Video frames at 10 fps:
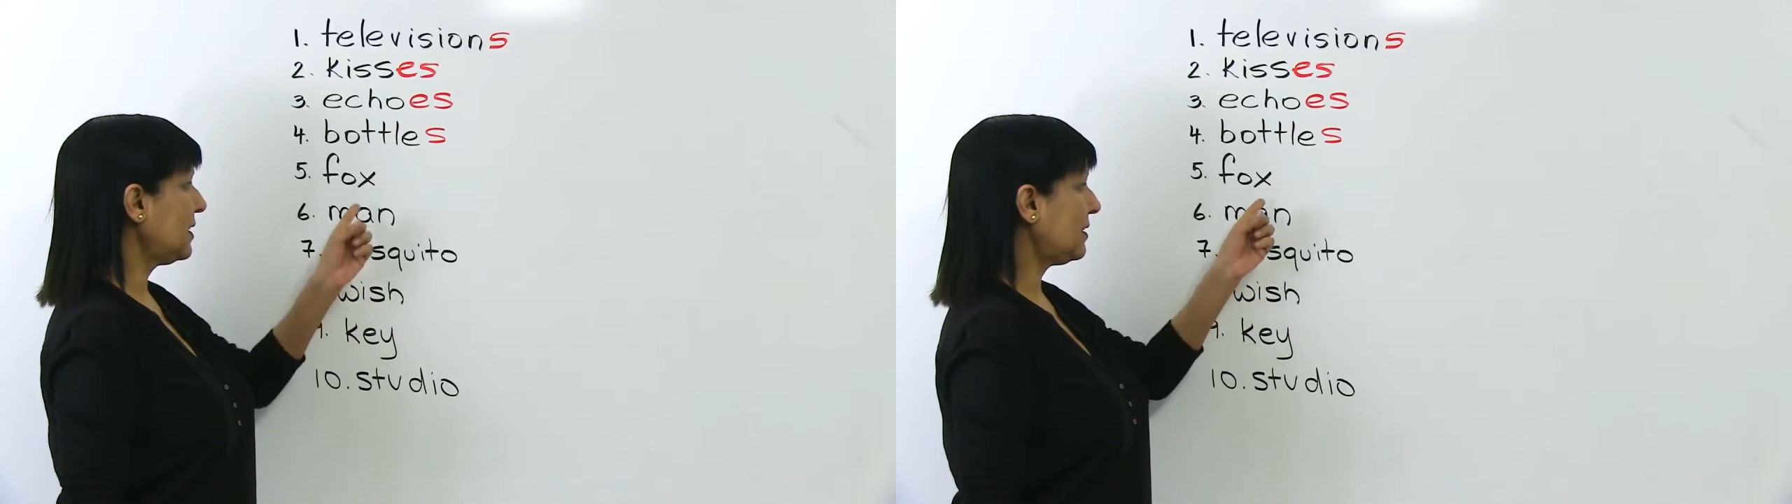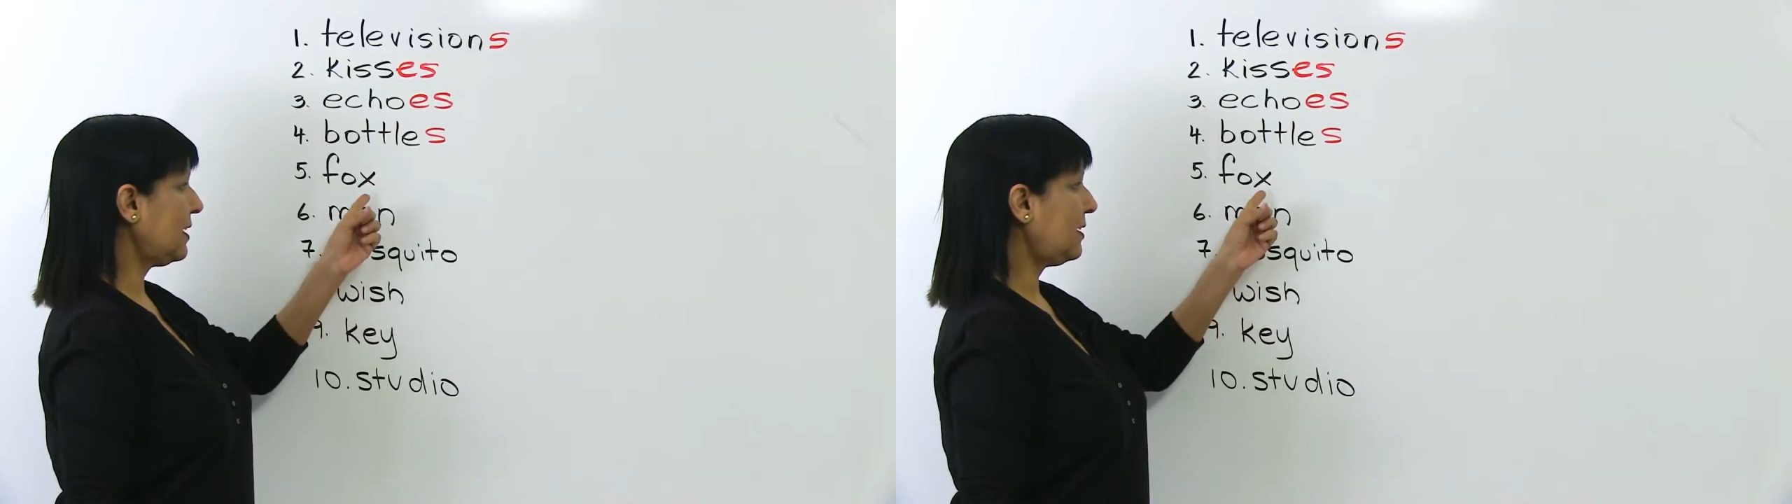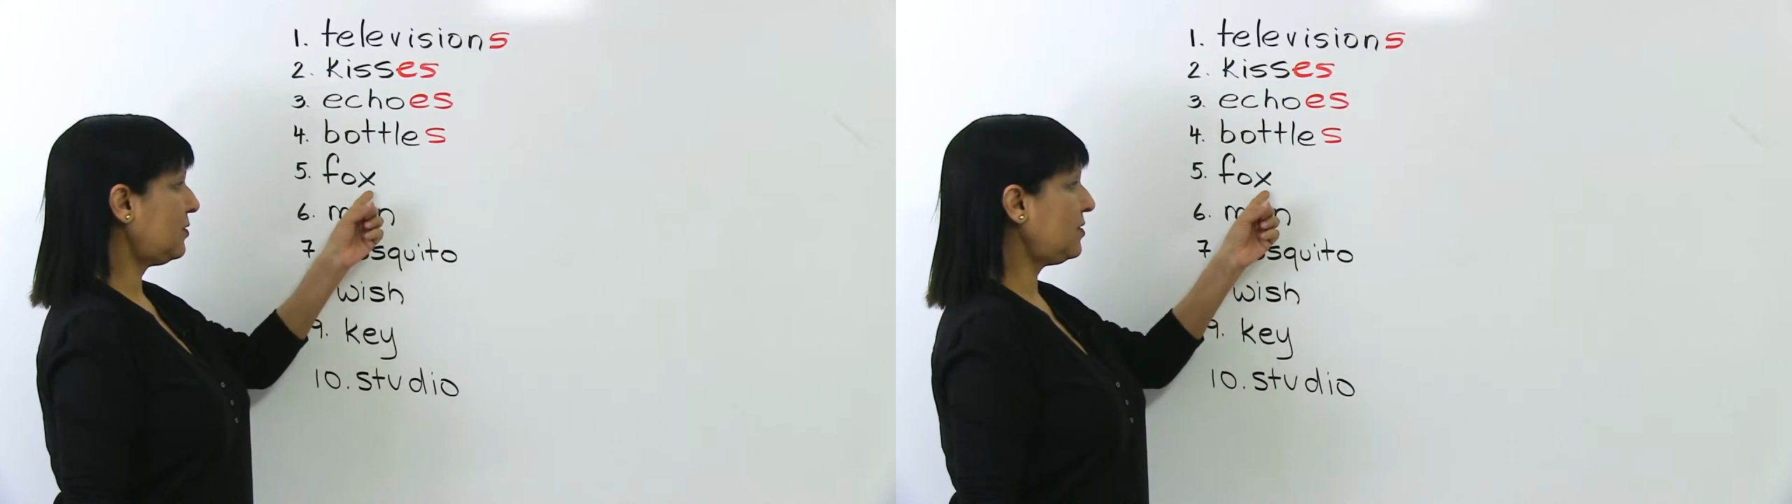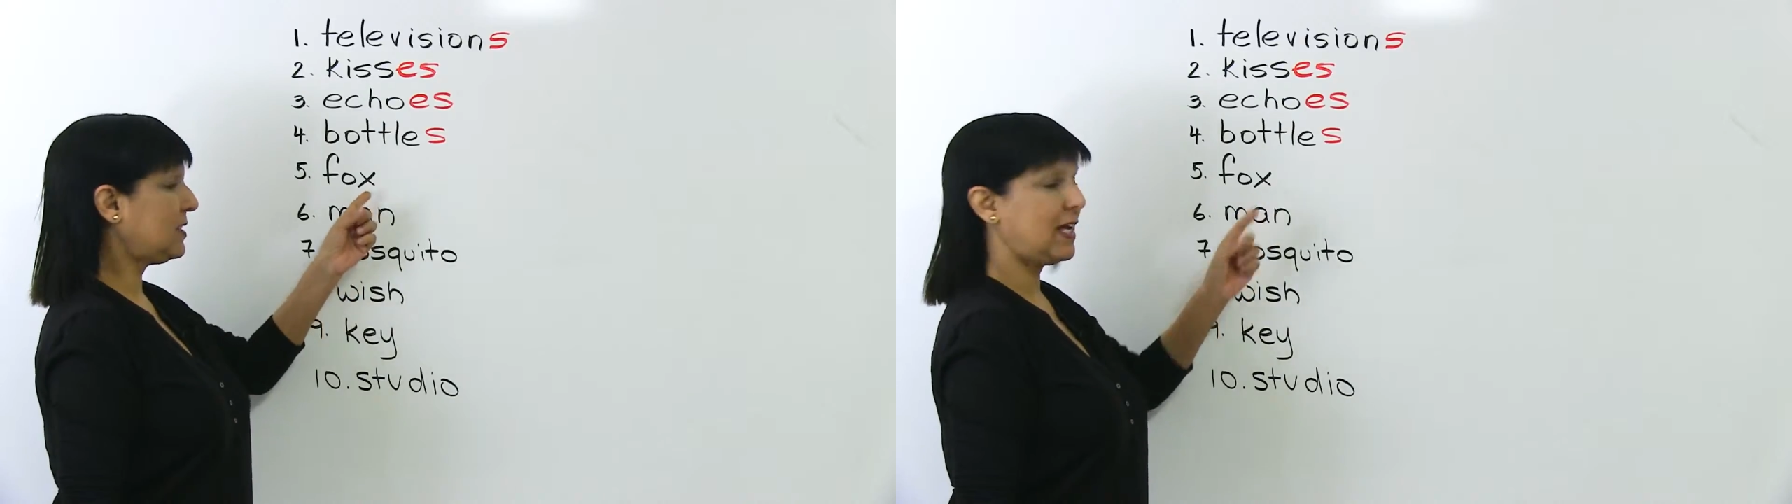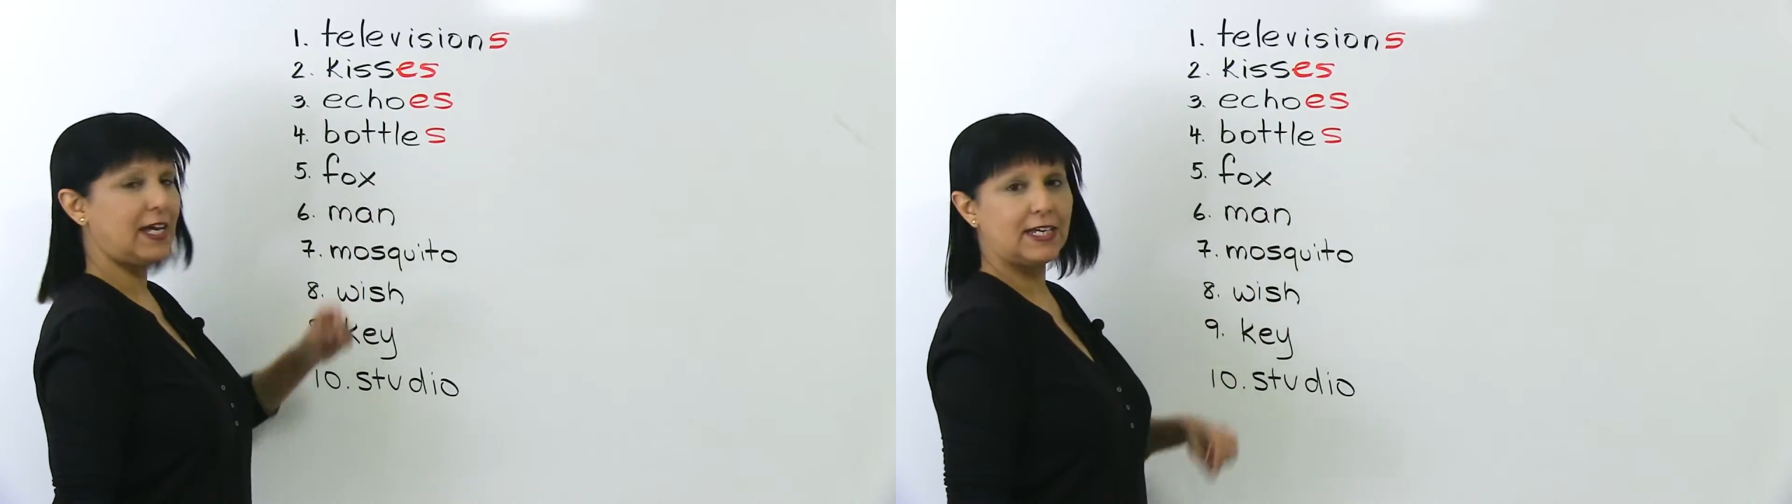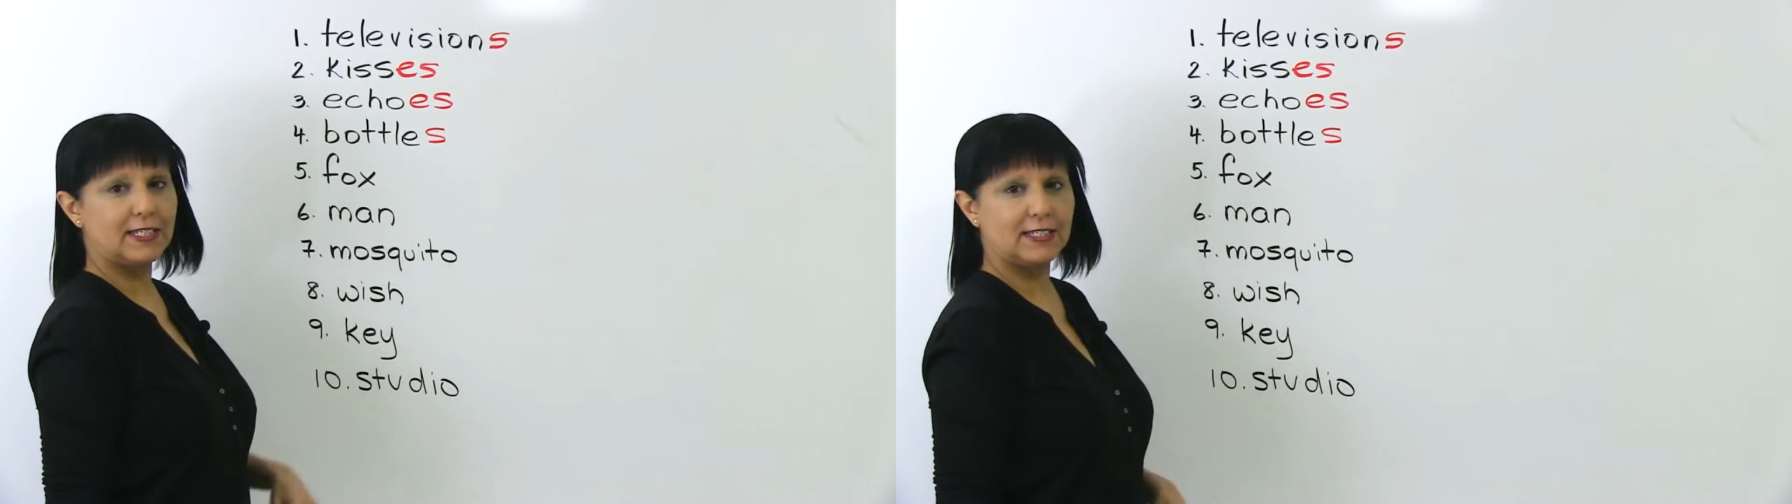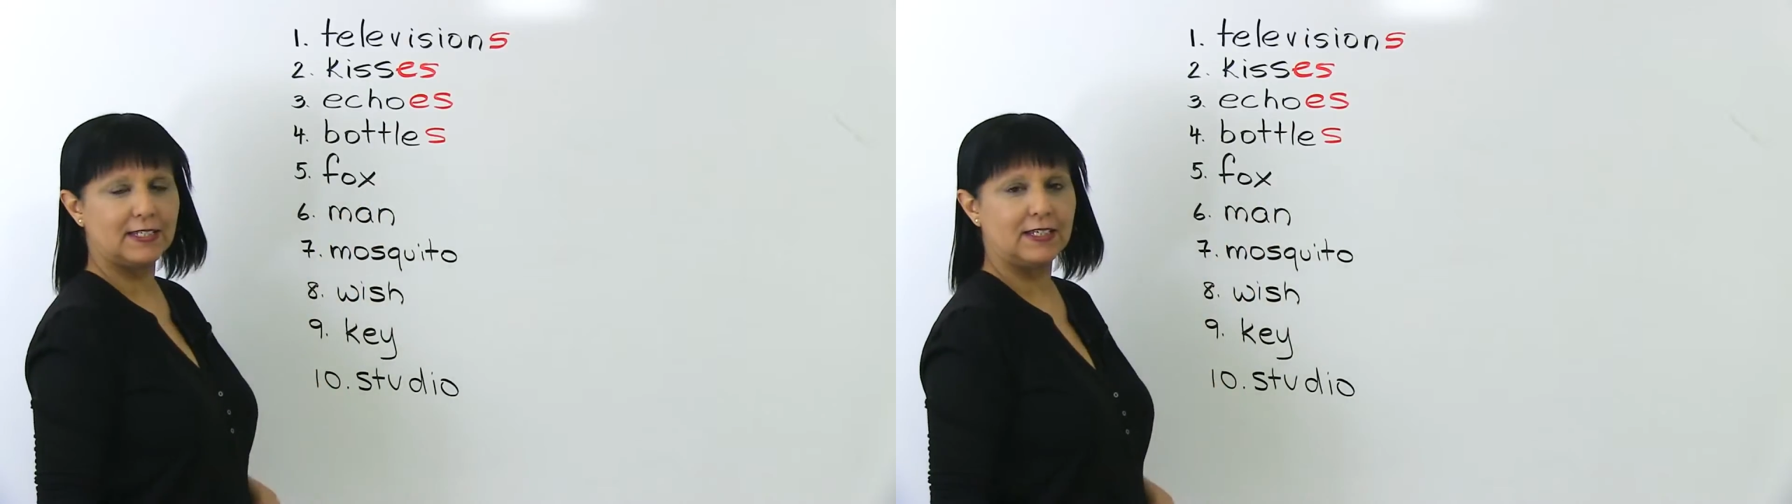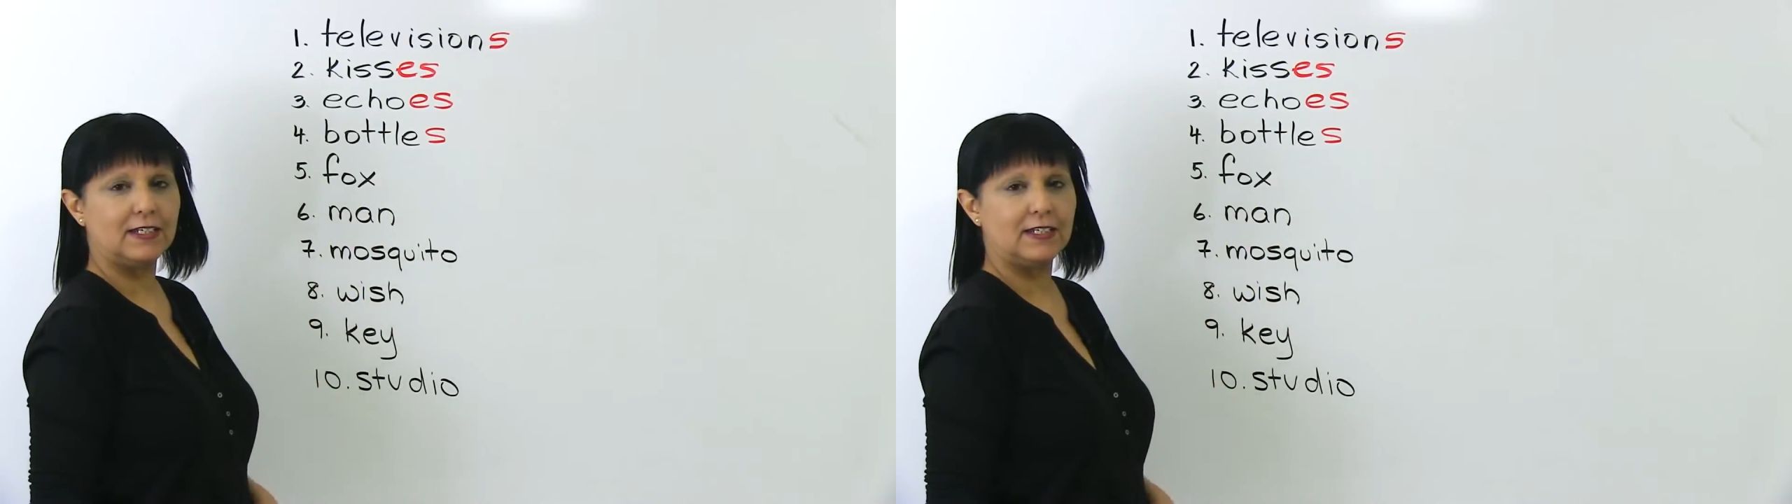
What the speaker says: letters, X.